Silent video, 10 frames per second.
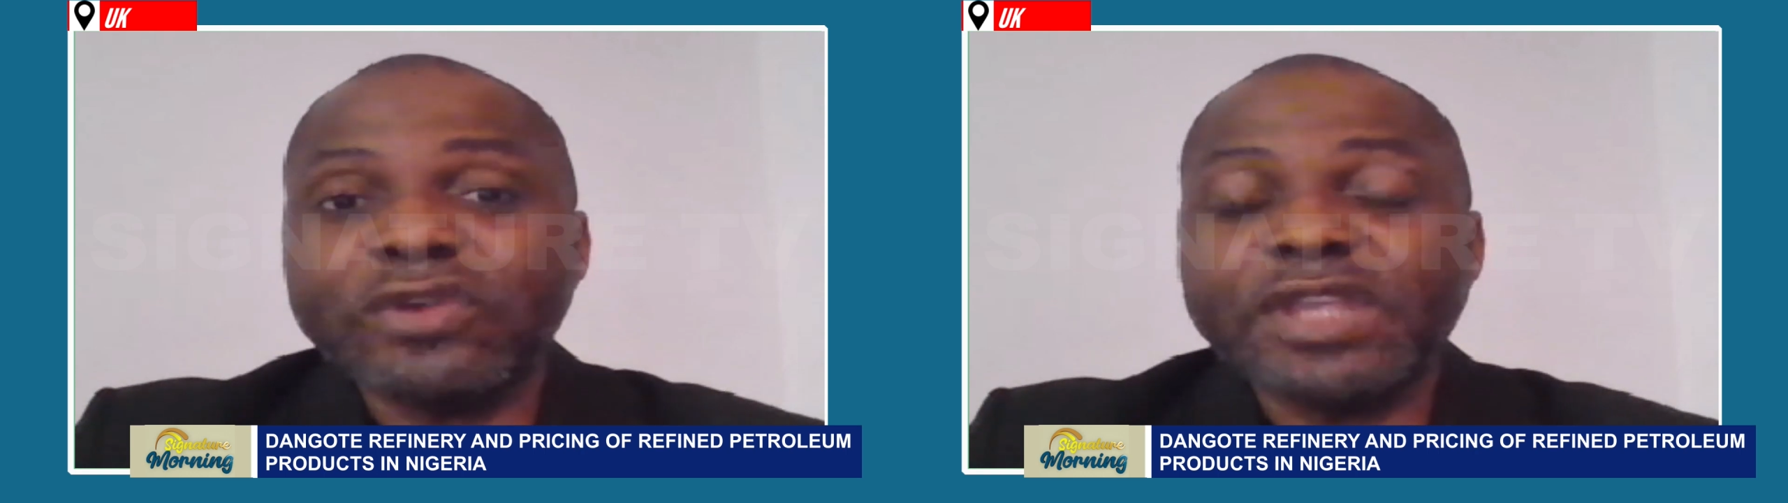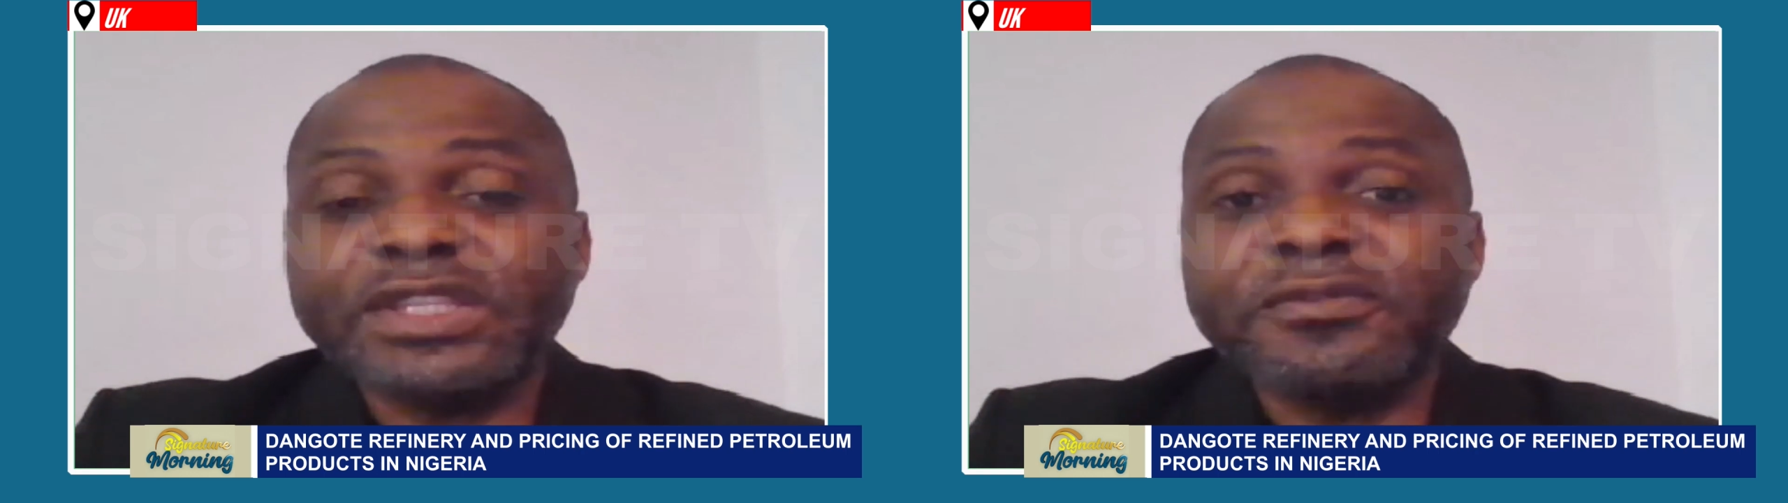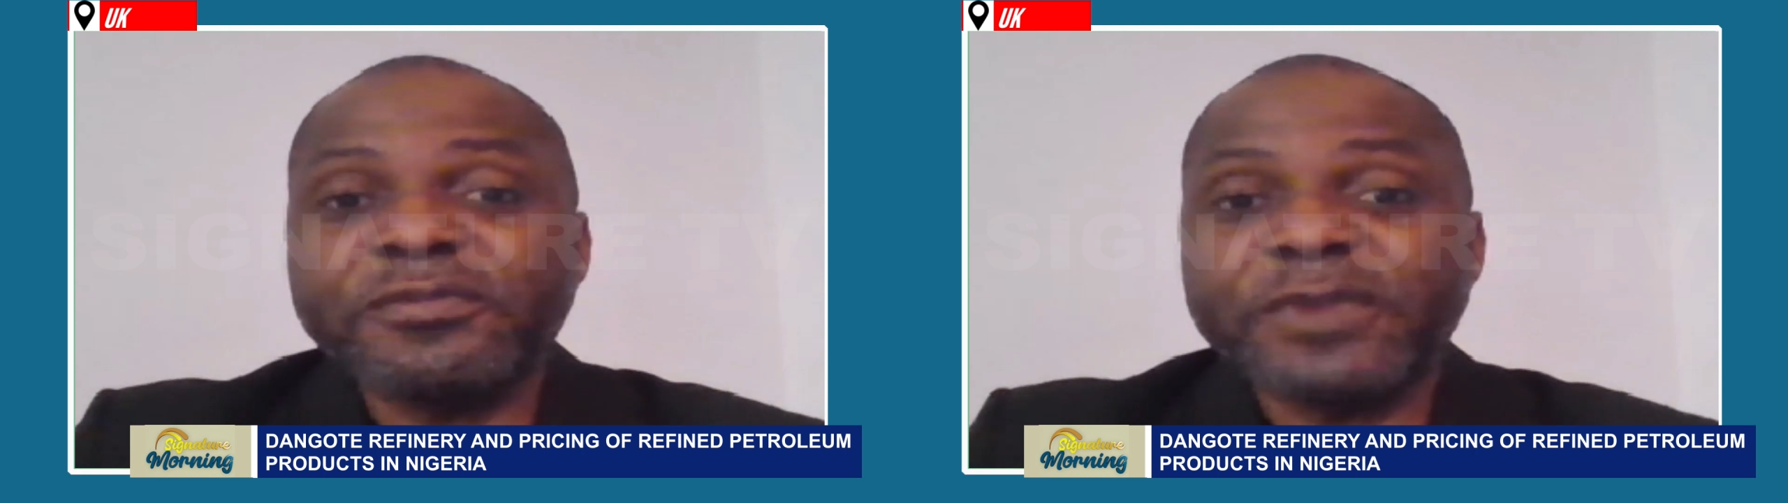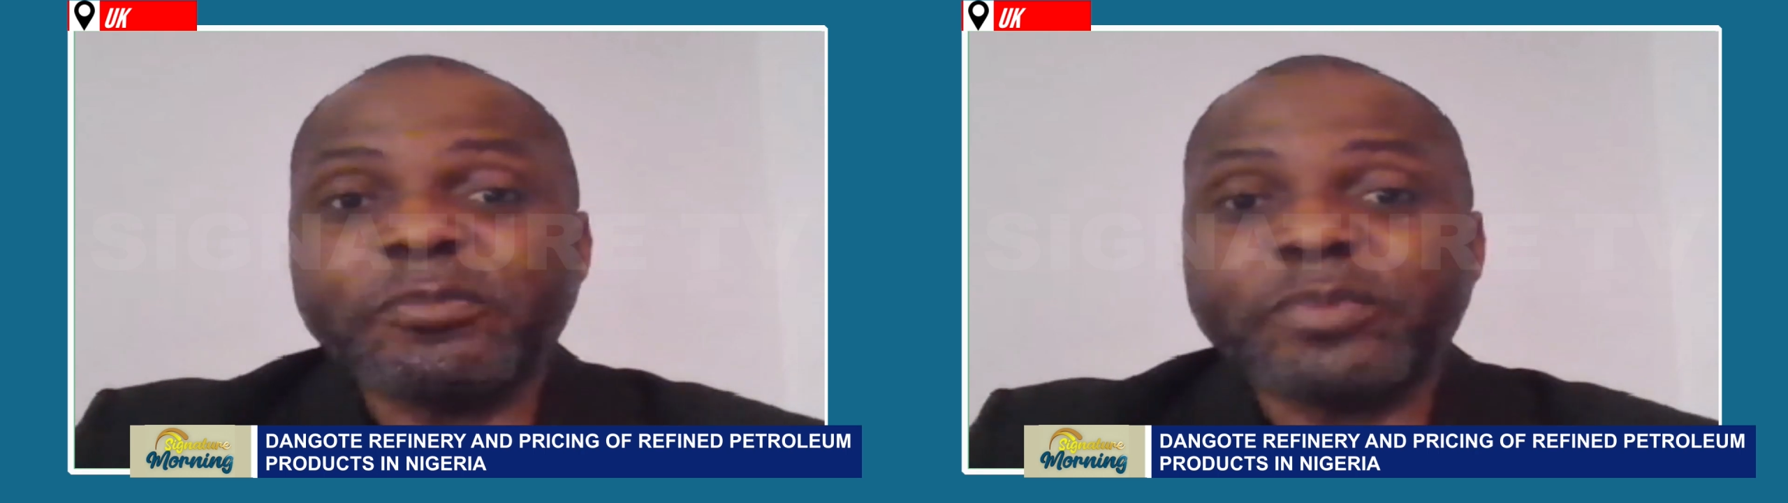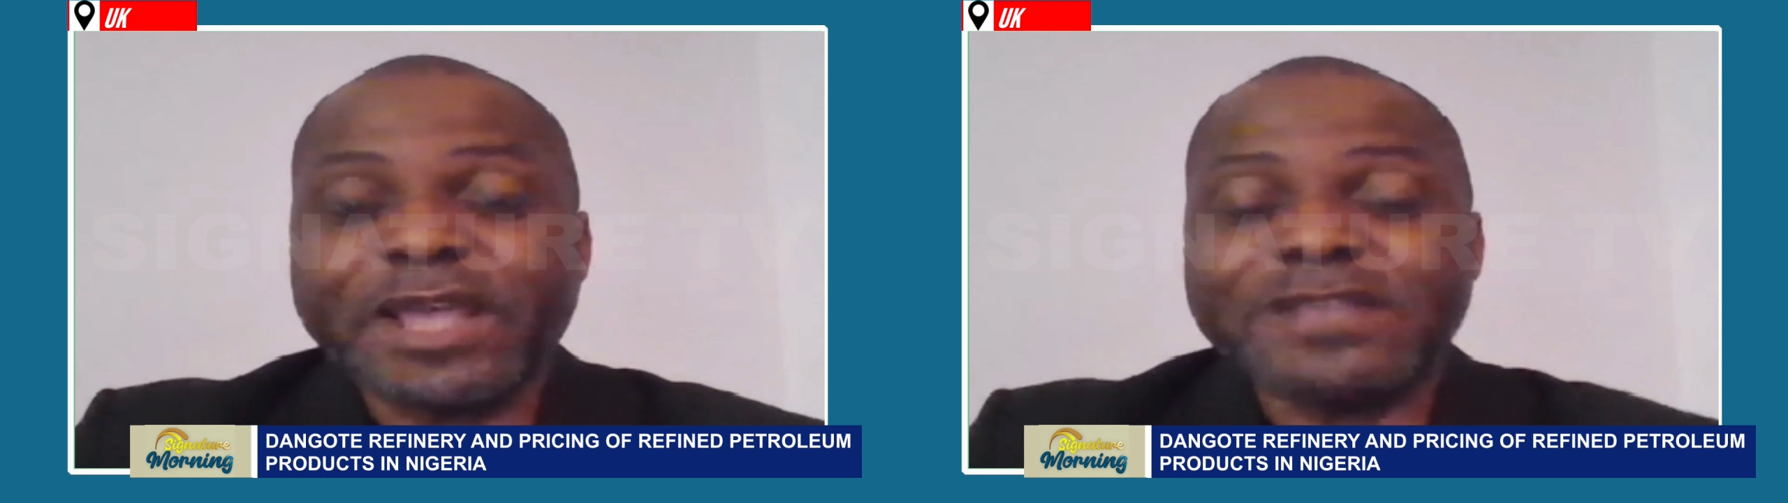not getting
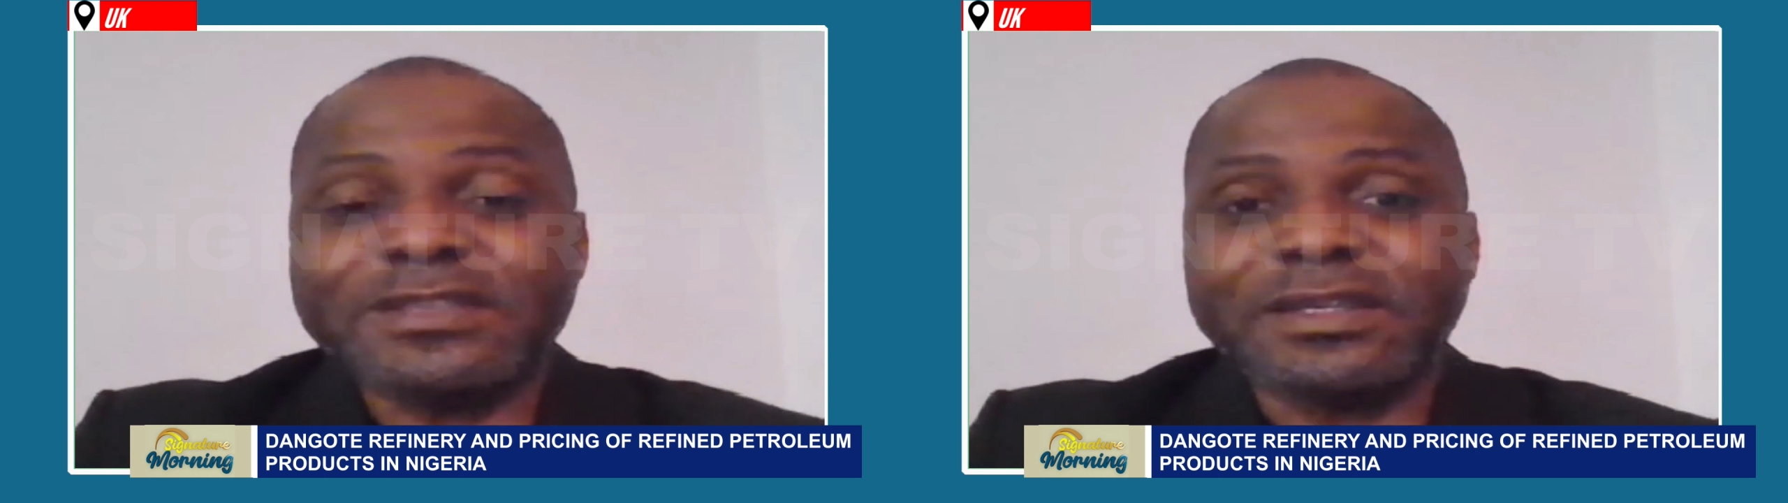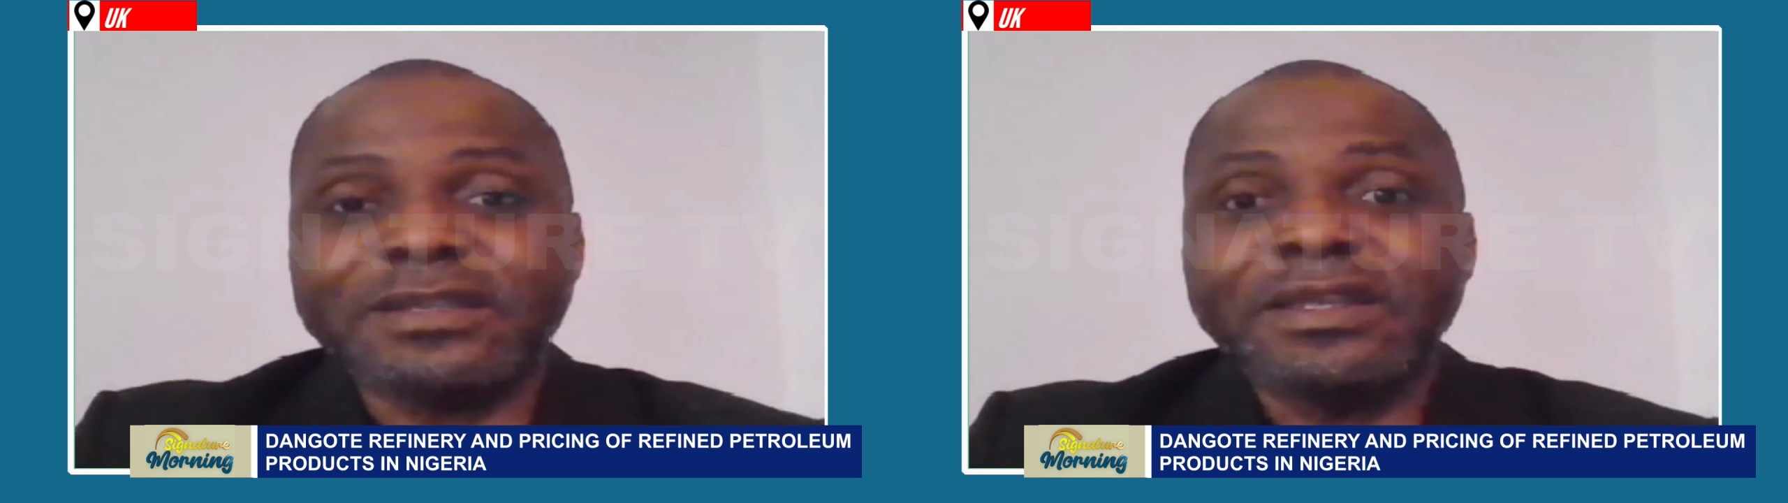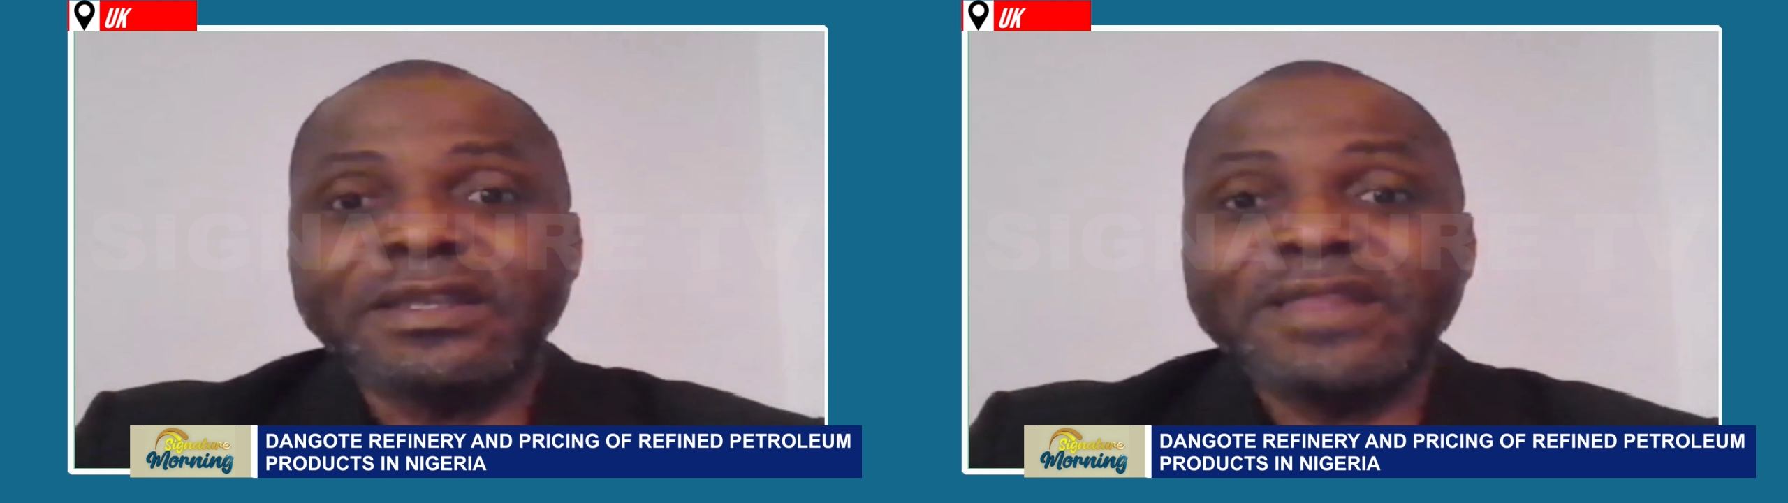fair pricing?